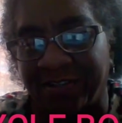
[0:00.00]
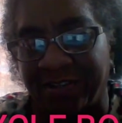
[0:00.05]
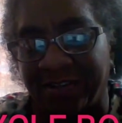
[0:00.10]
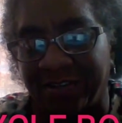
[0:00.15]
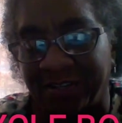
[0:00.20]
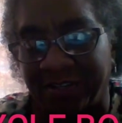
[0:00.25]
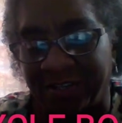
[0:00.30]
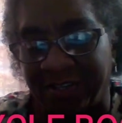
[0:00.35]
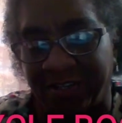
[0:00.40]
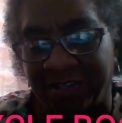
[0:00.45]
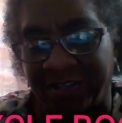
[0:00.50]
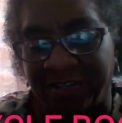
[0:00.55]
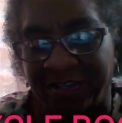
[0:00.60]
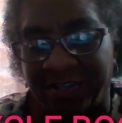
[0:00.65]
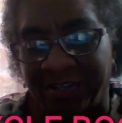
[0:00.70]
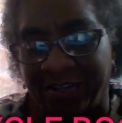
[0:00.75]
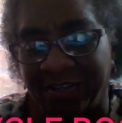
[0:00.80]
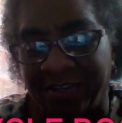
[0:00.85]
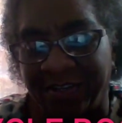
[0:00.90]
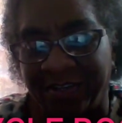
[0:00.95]
not
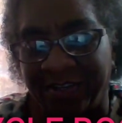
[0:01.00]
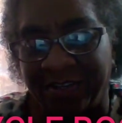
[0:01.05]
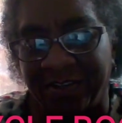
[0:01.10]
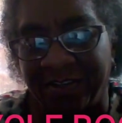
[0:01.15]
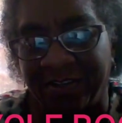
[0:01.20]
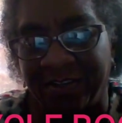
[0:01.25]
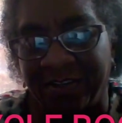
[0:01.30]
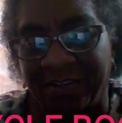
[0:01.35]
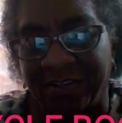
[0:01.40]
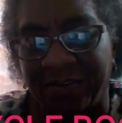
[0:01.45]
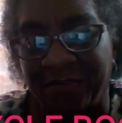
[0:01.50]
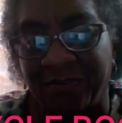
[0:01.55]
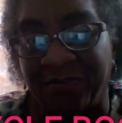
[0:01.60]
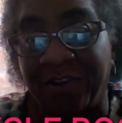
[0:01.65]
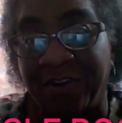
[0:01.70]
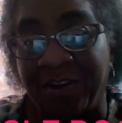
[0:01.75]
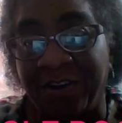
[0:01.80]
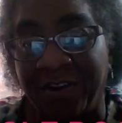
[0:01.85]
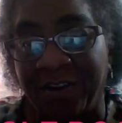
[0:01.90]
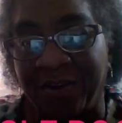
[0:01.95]
a
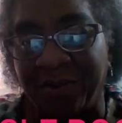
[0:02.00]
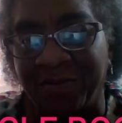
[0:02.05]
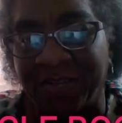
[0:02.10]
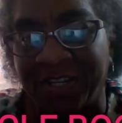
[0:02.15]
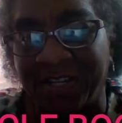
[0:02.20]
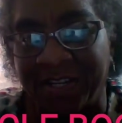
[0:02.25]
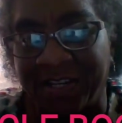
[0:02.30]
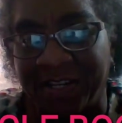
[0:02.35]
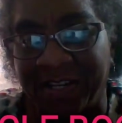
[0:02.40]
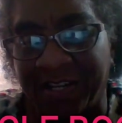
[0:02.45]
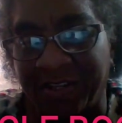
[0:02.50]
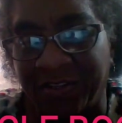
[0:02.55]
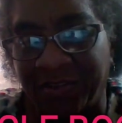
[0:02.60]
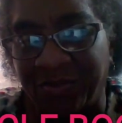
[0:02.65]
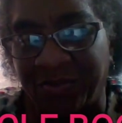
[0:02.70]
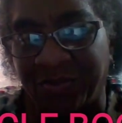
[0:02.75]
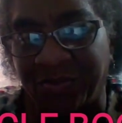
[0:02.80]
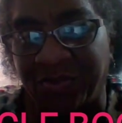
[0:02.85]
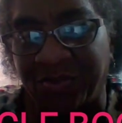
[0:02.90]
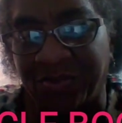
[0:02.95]
vlog update
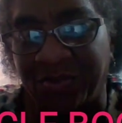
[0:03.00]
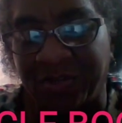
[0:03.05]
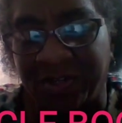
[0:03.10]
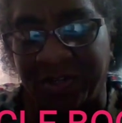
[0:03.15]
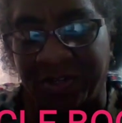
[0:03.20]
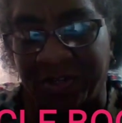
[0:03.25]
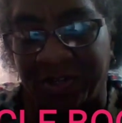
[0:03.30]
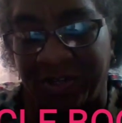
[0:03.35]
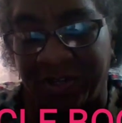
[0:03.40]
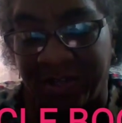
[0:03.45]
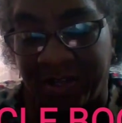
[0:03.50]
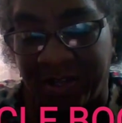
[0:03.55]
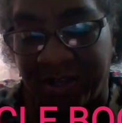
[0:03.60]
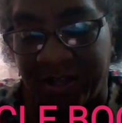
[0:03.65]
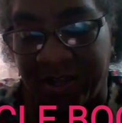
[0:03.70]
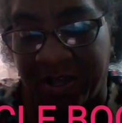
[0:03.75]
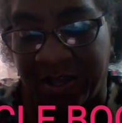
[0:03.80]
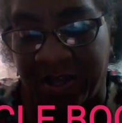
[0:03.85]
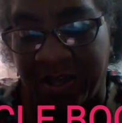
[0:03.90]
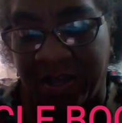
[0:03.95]
as usual.
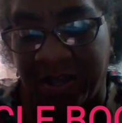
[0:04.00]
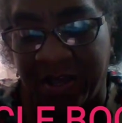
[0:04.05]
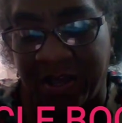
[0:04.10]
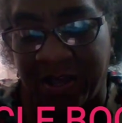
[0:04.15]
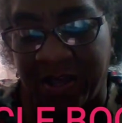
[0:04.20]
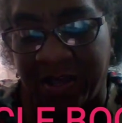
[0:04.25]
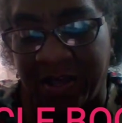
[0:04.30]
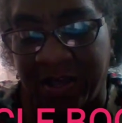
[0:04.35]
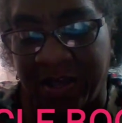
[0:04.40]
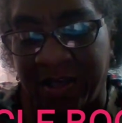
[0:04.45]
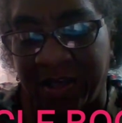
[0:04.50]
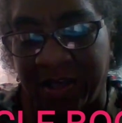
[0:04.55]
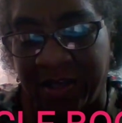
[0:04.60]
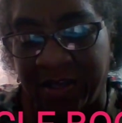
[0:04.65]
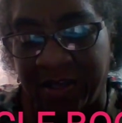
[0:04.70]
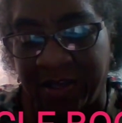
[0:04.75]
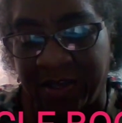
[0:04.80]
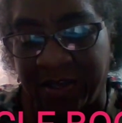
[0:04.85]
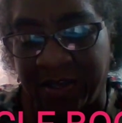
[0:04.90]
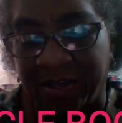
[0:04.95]

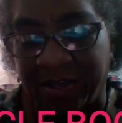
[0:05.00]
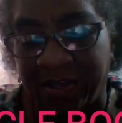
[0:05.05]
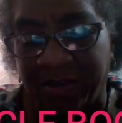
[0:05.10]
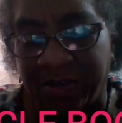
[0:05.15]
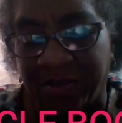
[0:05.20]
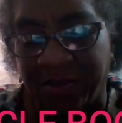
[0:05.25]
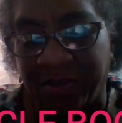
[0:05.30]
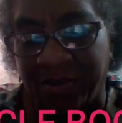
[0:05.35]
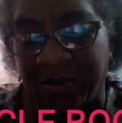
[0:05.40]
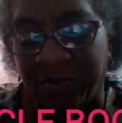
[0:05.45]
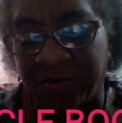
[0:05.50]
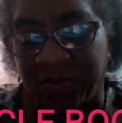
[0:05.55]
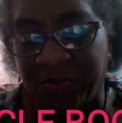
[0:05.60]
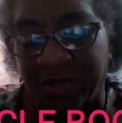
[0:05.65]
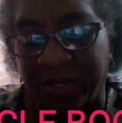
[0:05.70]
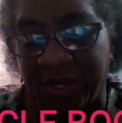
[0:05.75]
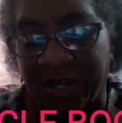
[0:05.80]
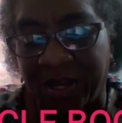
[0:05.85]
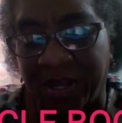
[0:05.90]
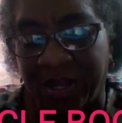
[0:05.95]
I
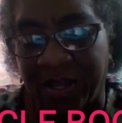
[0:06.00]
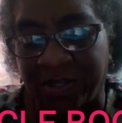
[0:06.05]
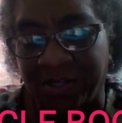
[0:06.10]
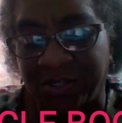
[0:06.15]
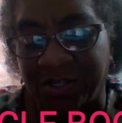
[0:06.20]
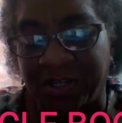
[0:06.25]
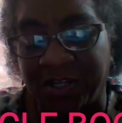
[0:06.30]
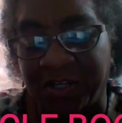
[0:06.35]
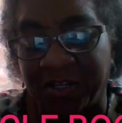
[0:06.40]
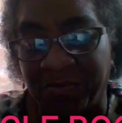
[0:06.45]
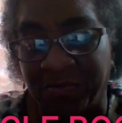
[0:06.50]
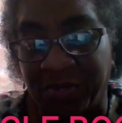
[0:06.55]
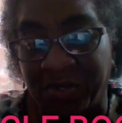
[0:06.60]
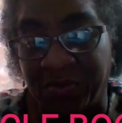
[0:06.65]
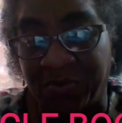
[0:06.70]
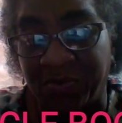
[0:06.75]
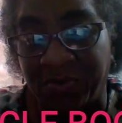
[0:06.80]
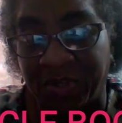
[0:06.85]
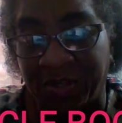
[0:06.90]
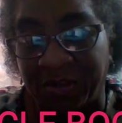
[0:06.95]
will actually
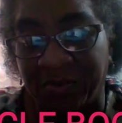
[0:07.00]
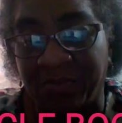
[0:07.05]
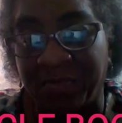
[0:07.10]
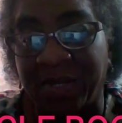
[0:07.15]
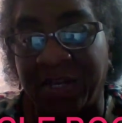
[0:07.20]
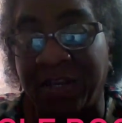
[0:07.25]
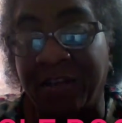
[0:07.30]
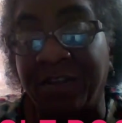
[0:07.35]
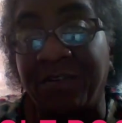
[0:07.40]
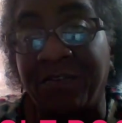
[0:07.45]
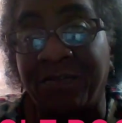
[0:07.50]
be doing my